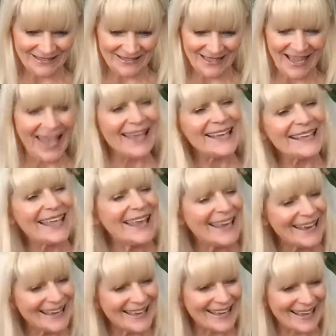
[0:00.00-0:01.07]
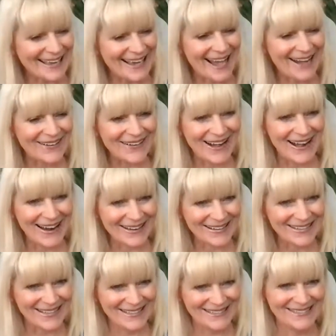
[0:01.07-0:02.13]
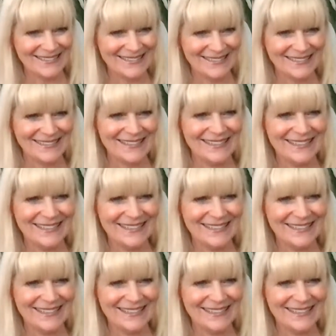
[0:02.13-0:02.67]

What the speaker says: Hey, Kiki. How are you?